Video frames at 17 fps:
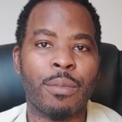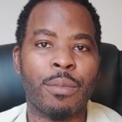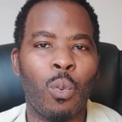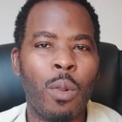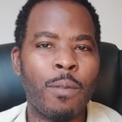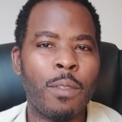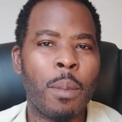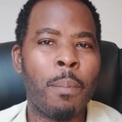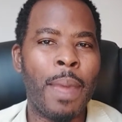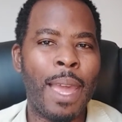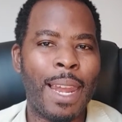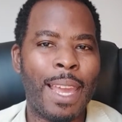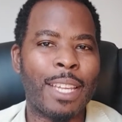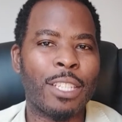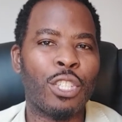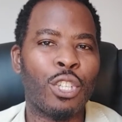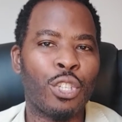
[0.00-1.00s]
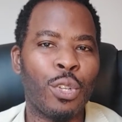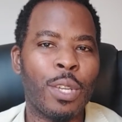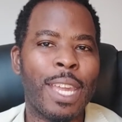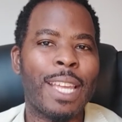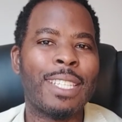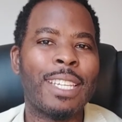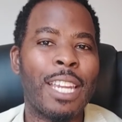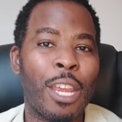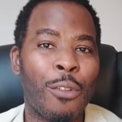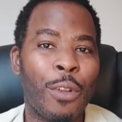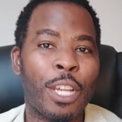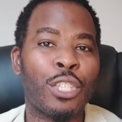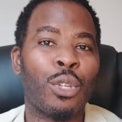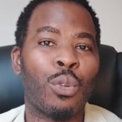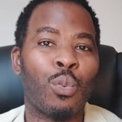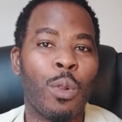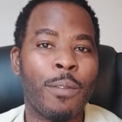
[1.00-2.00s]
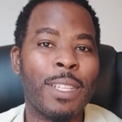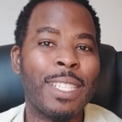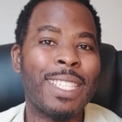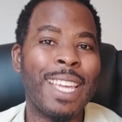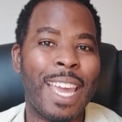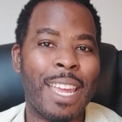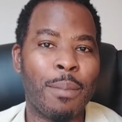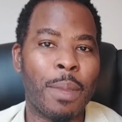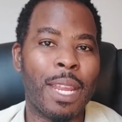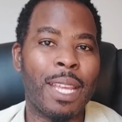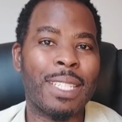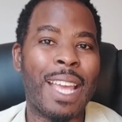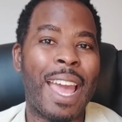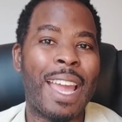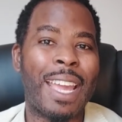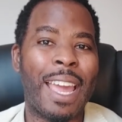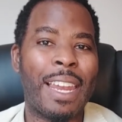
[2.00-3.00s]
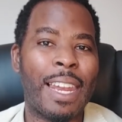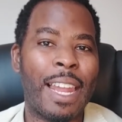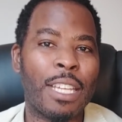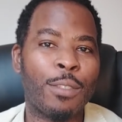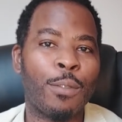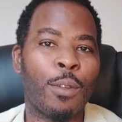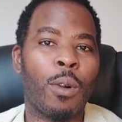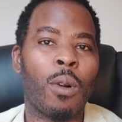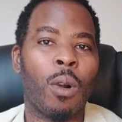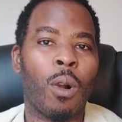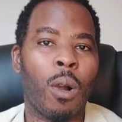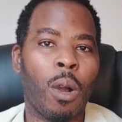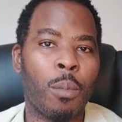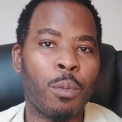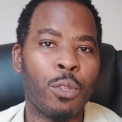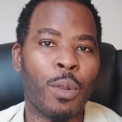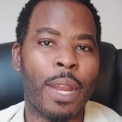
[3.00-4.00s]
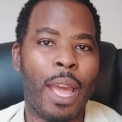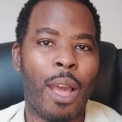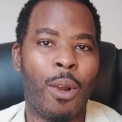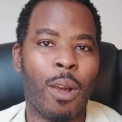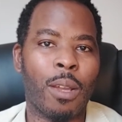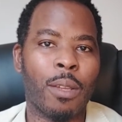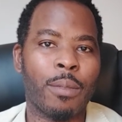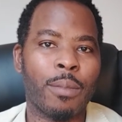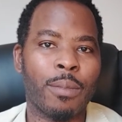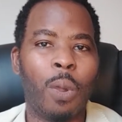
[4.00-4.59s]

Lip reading: With the pellet, you should get an erection within 10 minutes and can last for up to an hour.